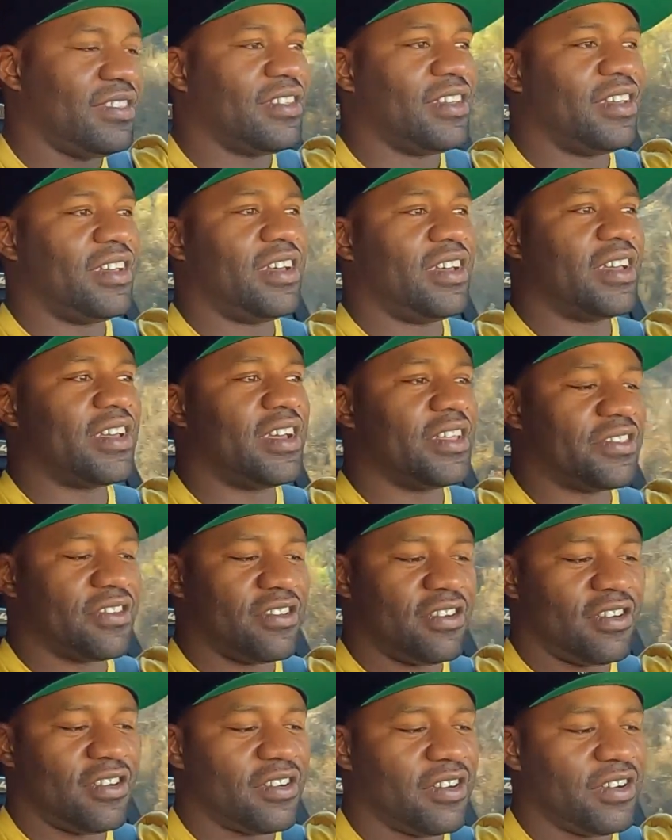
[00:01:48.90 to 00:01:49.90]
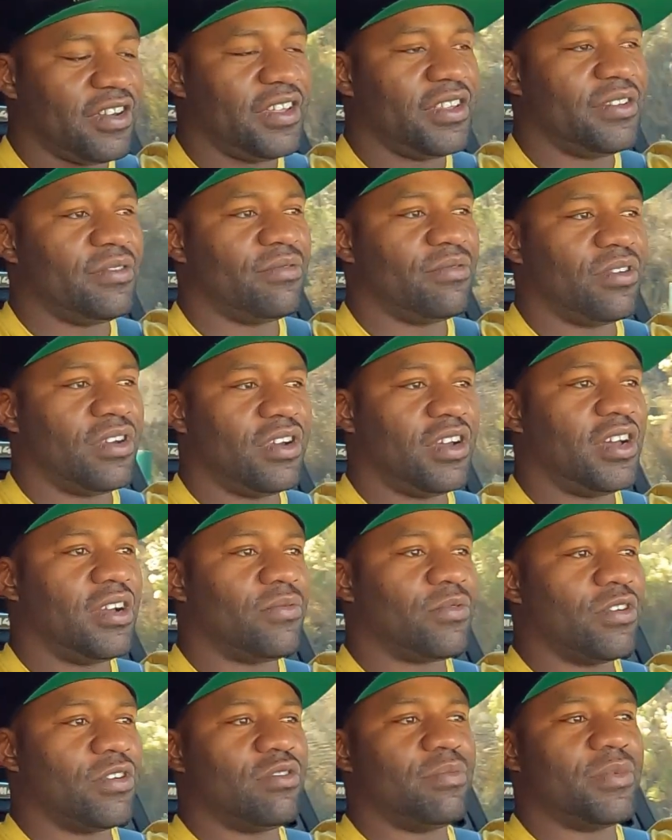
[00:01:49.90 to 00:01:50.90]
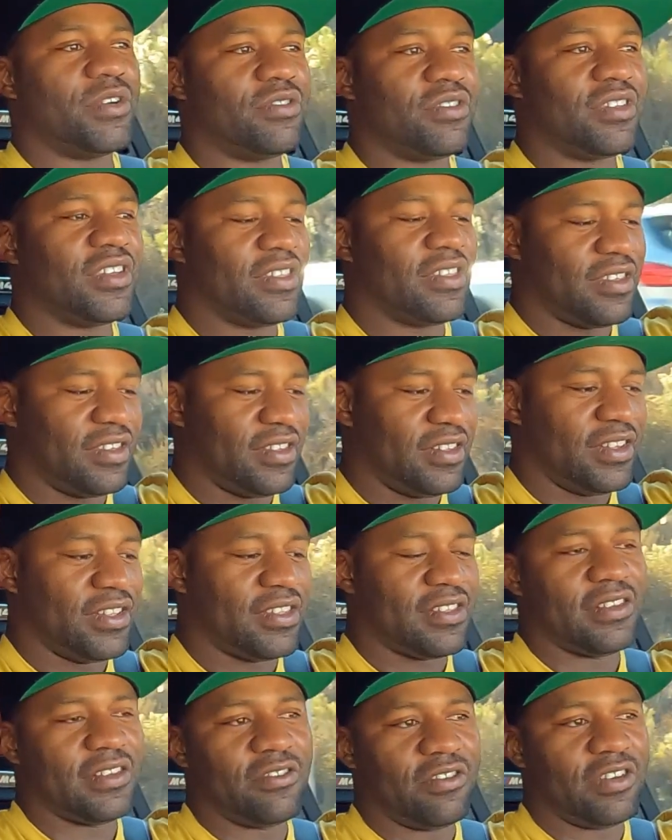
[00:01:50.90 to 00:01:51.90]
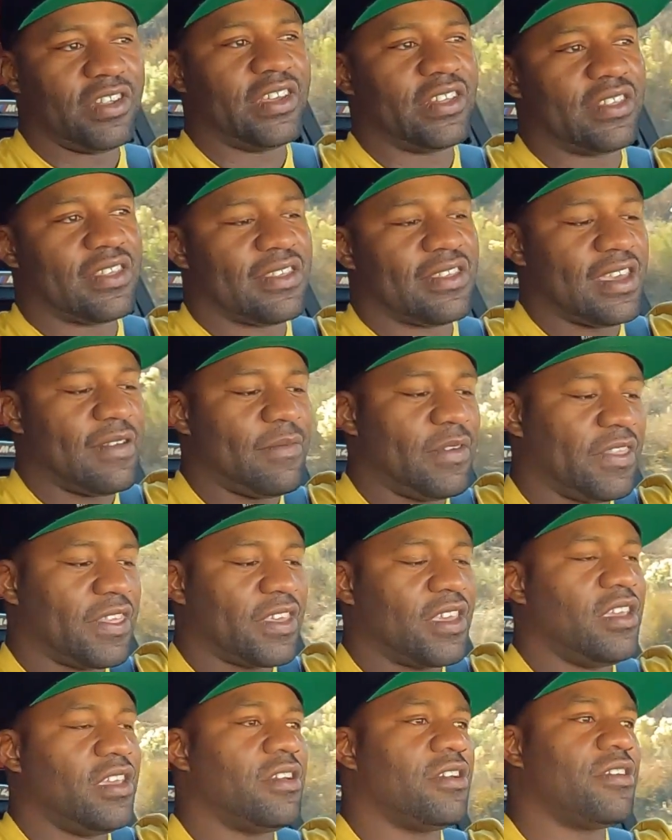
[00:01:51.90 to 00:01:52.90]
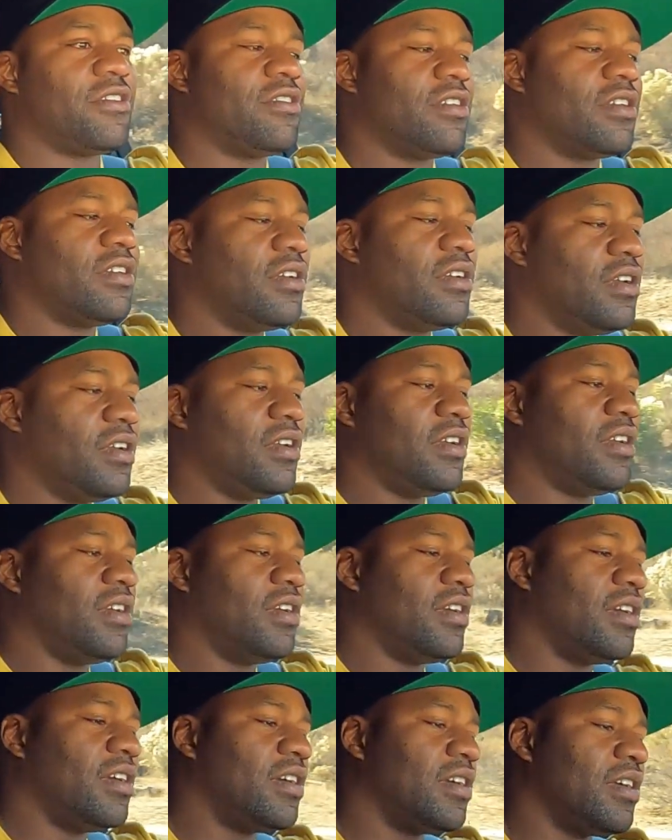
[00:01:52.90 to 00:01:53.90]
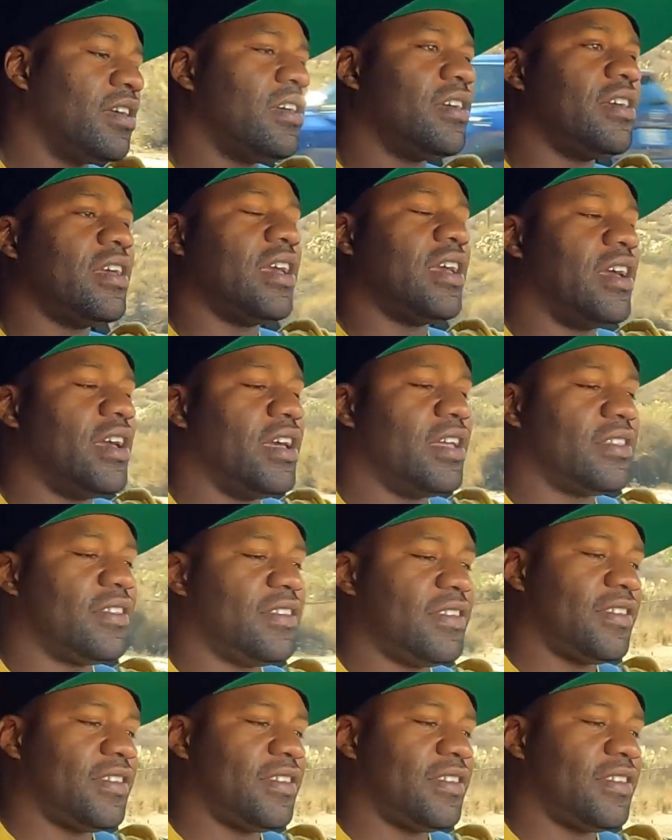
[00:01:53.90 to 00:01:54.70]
I got the car in road mode. It's literally in 7th gear at